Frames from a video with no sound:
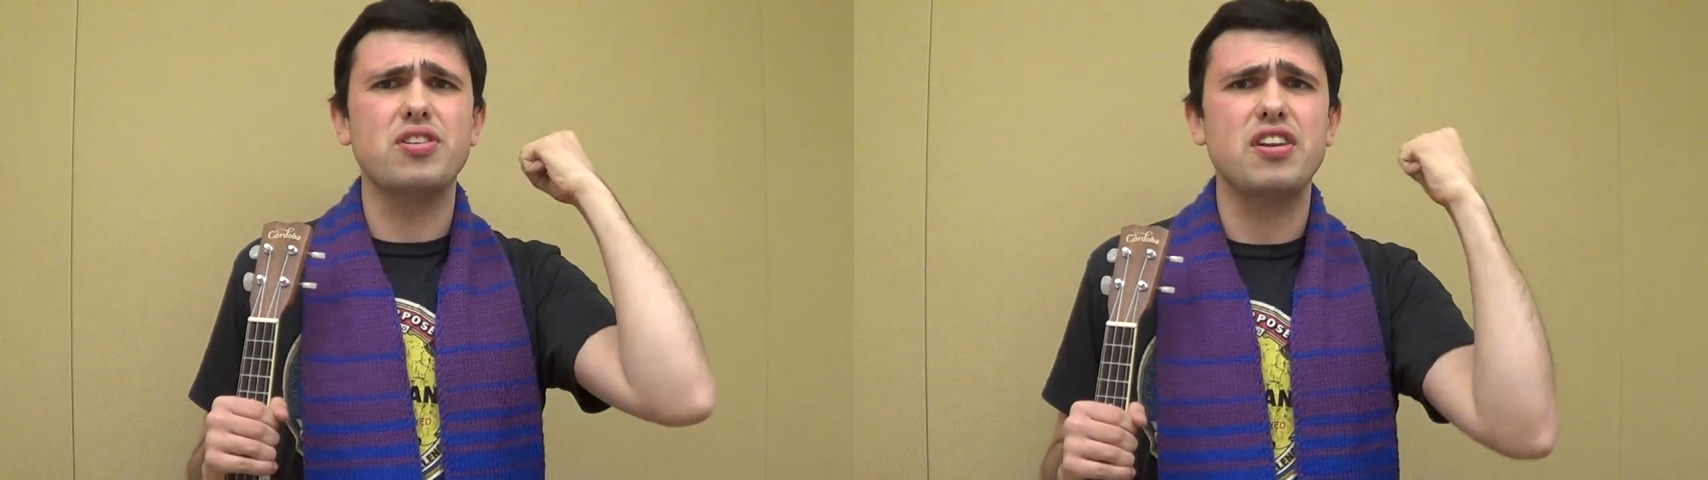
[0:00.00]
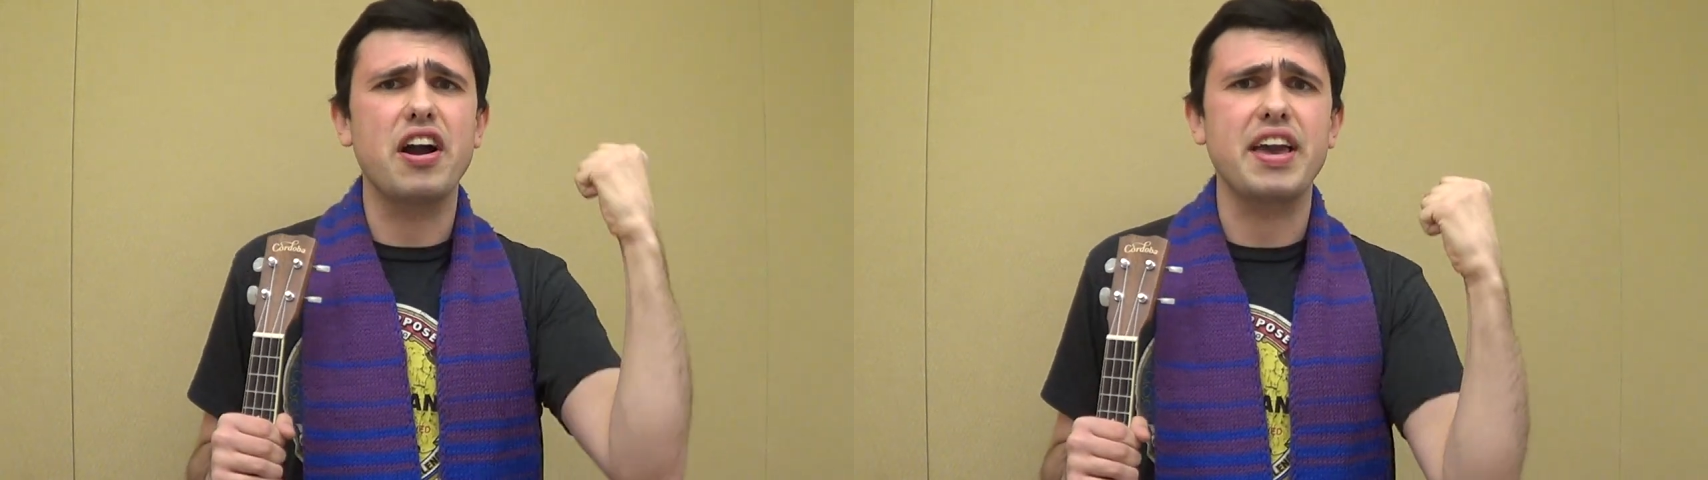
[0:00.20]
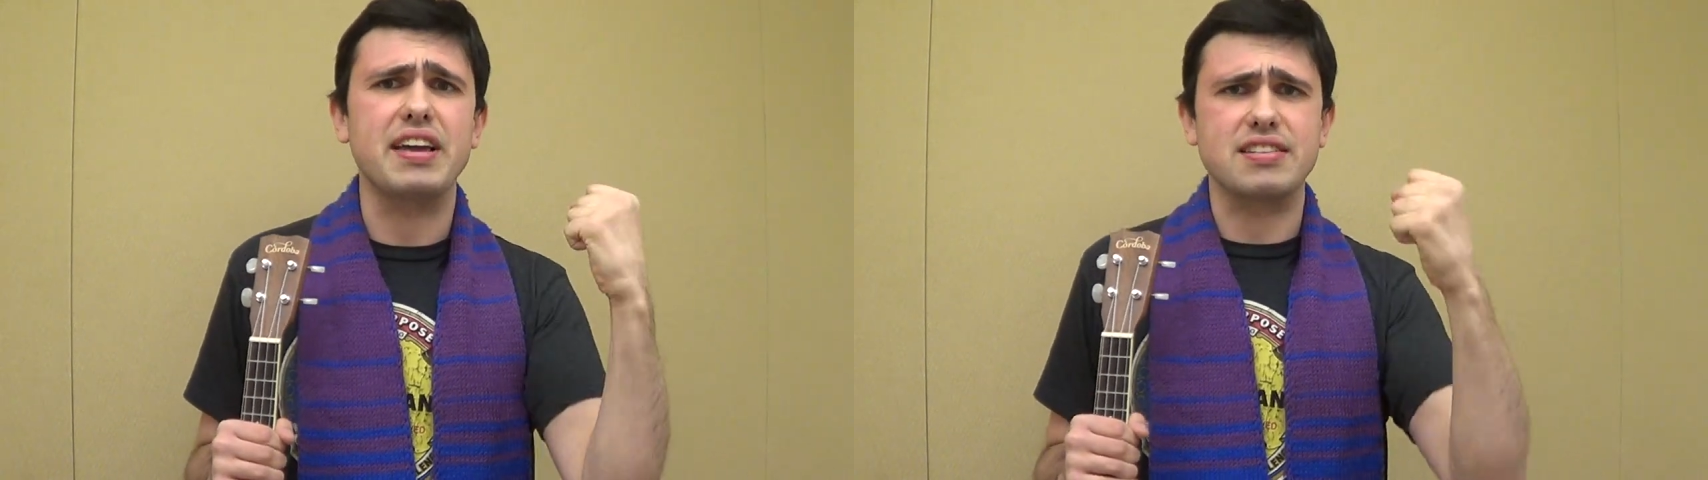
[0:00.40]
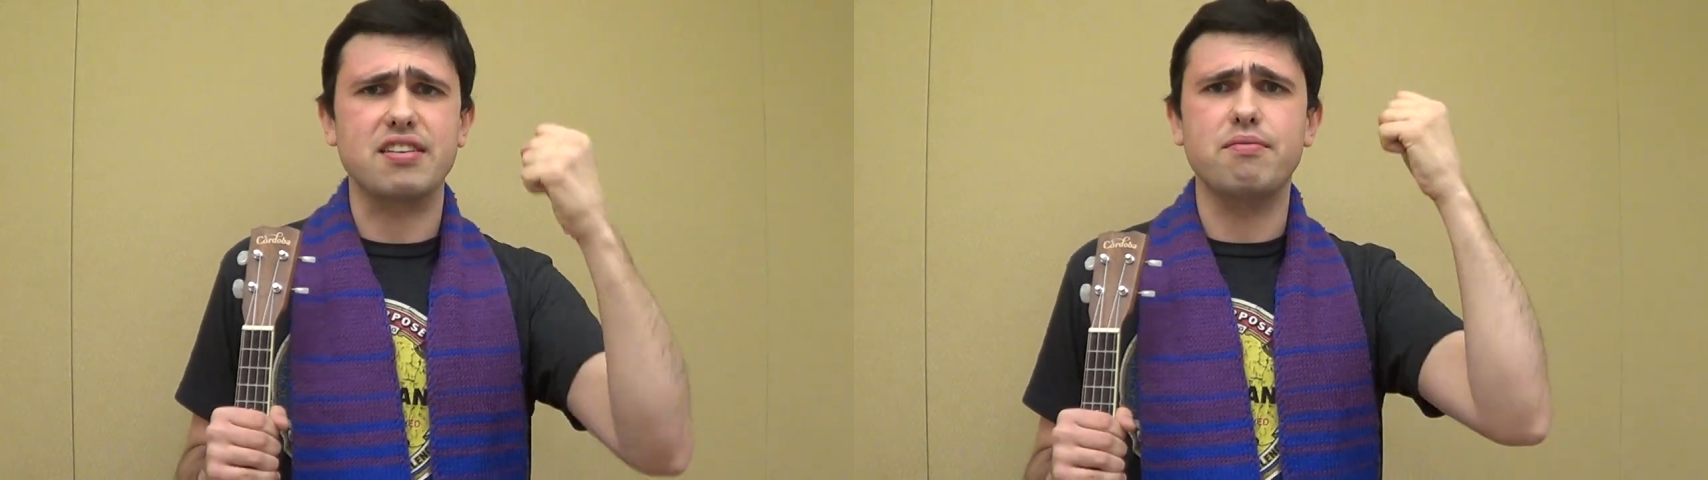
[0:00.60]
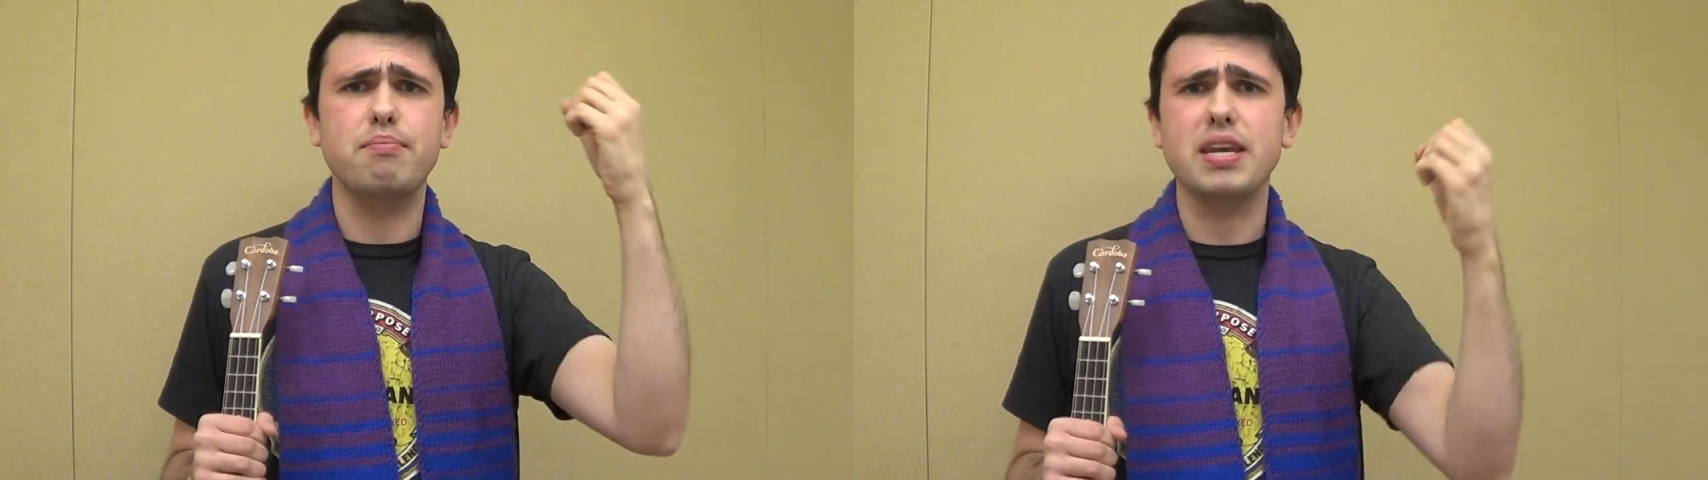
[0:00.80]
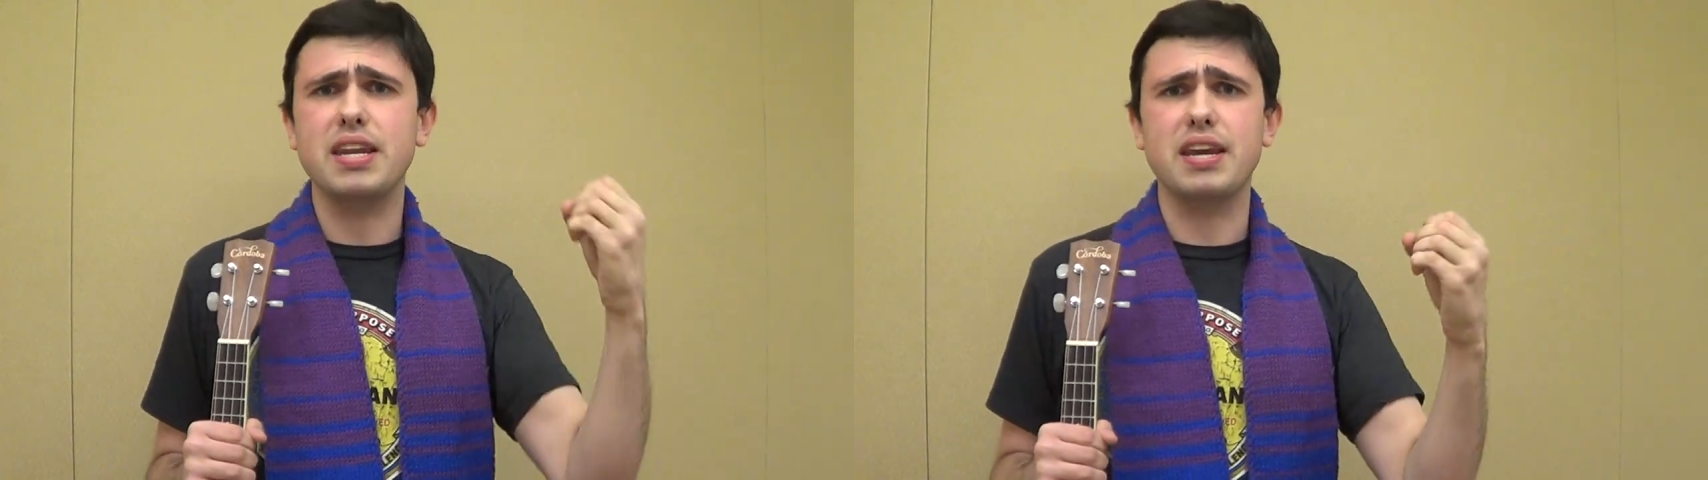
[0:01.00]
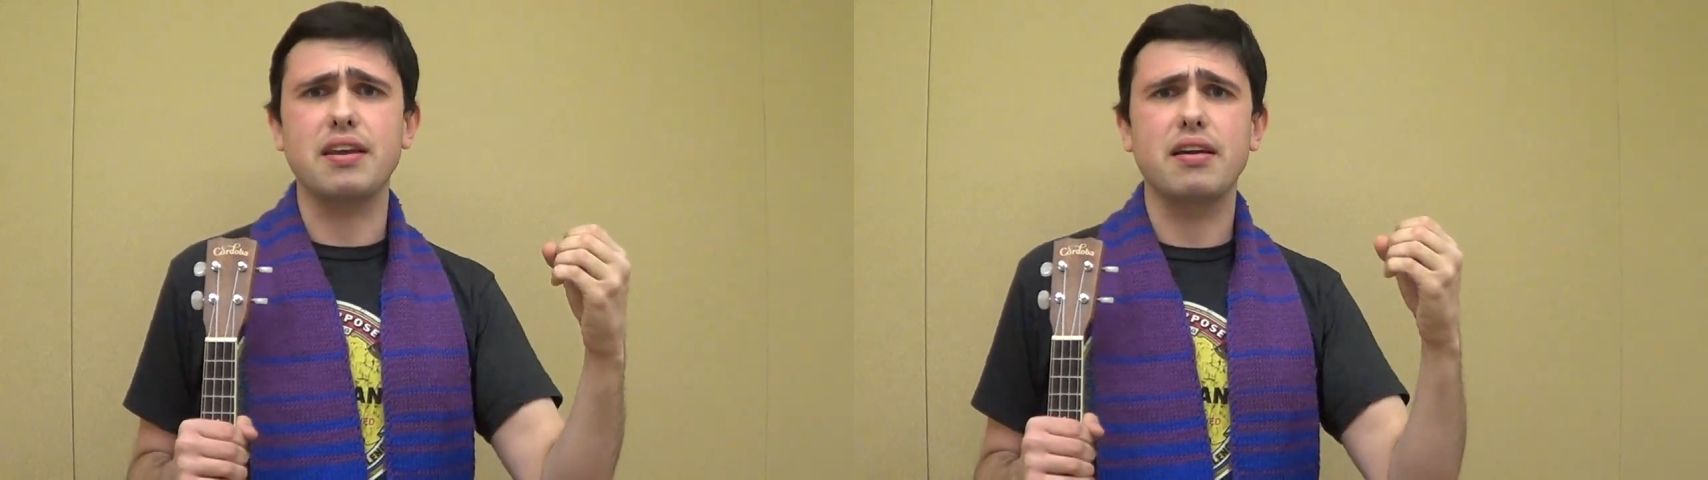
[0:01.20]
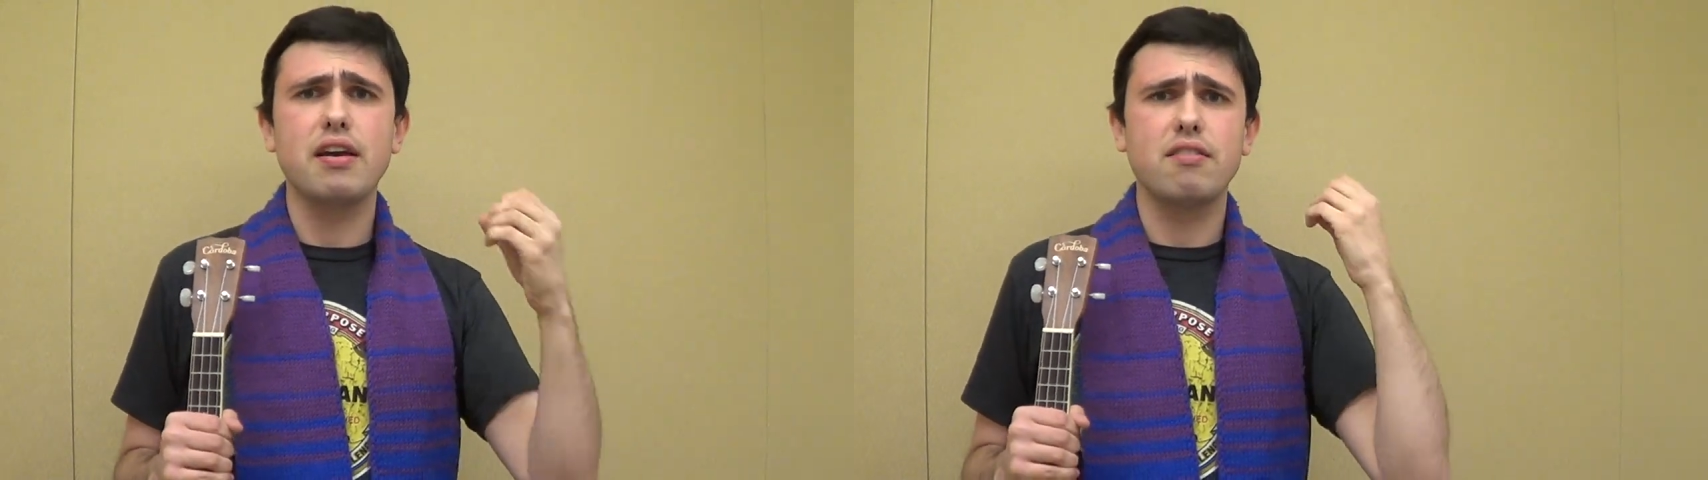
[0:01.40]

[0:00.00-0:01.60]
nugget of meaning